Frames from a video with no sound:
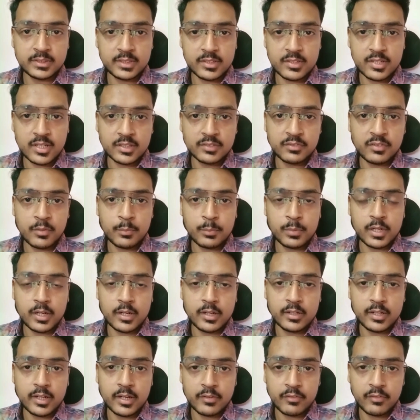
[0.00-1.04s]
sessions were
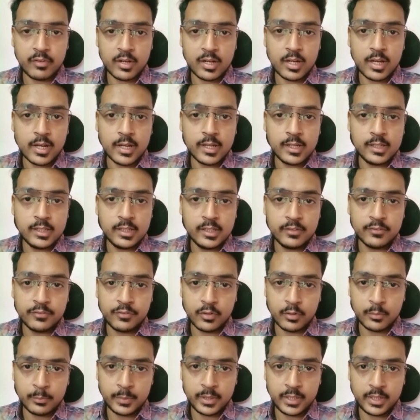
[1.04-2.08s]
planned that were highly
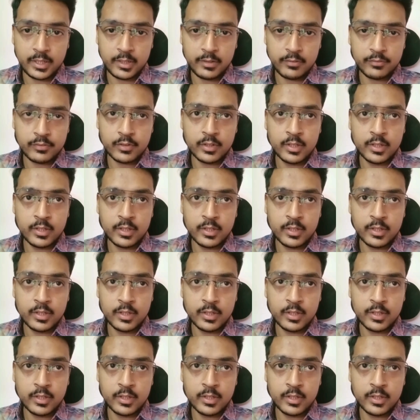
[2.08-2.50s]
informative